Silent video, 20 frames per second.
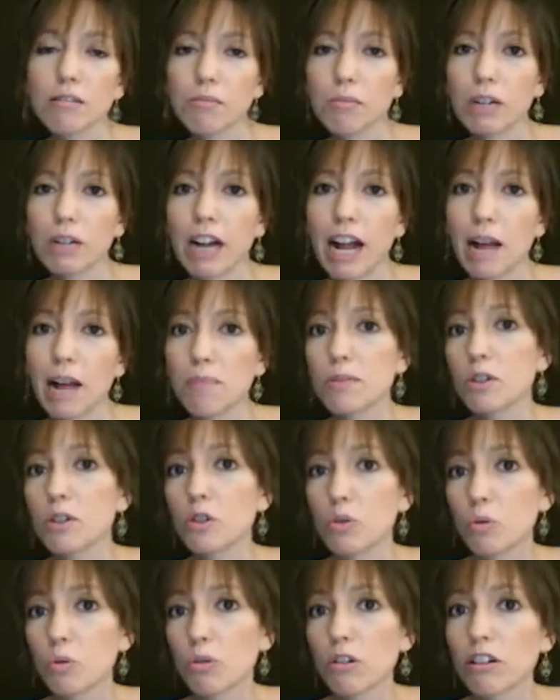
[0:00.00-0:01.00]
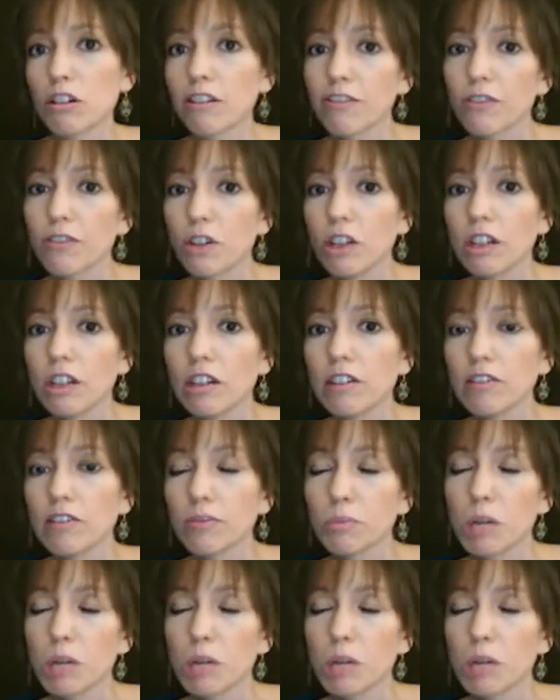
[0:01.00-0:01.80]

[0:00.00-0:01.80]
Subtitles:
perhaps a drawer full of